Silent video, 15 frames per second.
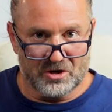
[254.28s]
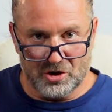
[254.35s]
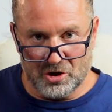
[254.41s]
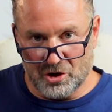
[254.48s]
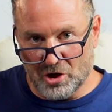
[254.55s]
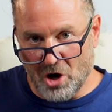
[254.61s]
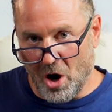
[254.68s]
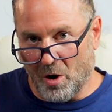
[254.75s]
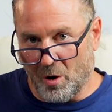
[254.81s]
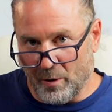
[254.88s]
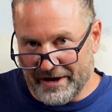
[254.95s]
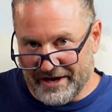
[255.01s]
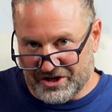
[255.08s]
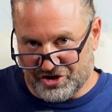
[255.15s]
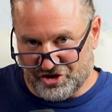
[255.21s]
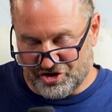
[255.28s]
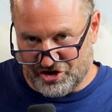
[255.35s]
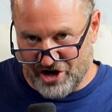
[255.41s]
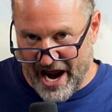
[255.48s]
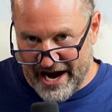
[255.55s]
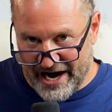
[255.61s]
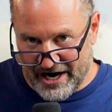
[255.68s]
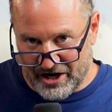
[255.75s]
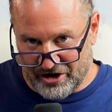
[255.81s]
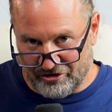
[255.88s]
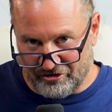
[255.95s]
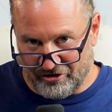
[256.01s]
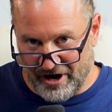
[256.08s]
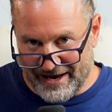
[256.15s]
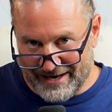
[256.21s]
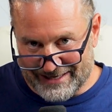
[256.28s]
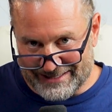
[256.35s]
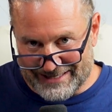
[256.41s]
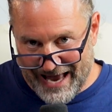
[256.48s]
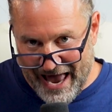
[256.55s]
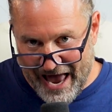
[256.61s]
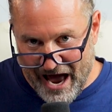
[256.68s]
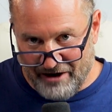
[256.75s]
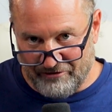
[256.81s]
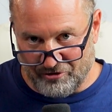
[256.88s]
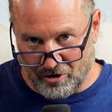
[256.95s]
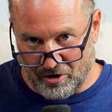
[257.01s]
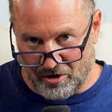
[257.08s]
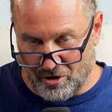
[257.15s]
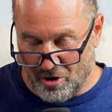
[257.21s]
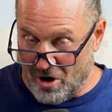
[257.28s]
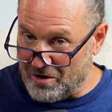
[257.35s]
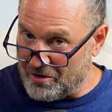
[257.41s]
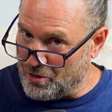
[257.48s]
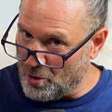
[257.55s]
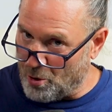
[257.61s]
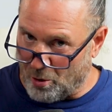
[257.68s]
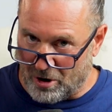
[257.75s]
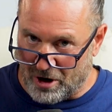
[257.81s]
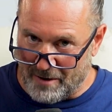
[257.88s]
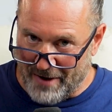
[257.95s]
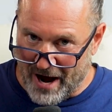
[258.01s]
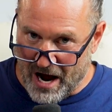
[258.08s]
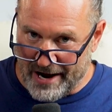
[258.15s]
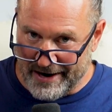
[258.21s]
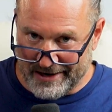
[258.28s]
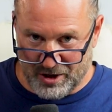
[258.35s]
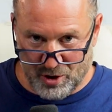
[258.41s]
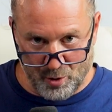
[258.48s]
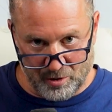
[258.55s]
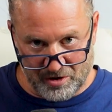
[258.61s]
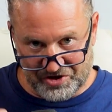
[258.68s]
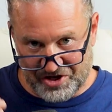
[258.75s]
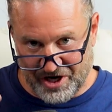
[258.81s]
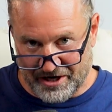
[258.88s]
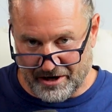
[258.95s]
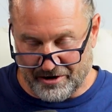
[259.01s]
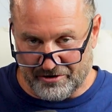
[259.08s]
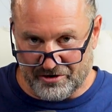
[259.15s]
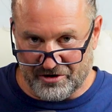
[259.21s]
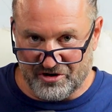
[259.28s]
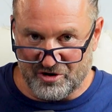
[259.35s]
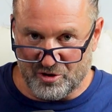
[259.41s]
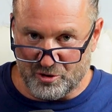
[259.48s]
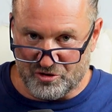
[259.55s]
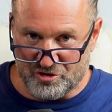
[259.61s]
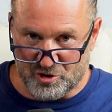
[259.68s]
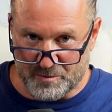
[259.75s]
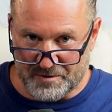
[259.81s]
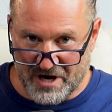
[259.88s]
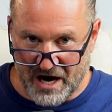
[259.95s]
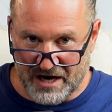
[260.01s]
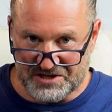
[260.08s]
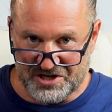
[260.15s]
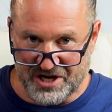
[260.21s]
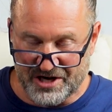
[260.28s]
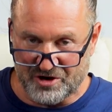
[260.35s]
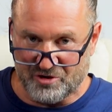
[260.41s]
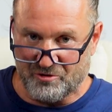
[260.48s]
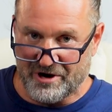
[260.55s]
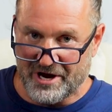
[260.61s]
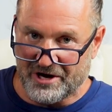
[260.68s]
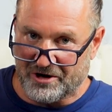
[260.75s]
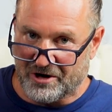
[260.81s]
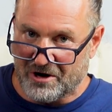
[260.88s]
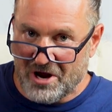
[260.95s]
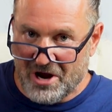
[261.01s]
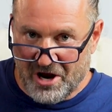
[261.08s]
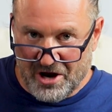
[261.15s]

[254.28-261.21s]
No exchange is ever, nor am I, nor is any other YouTube content creator,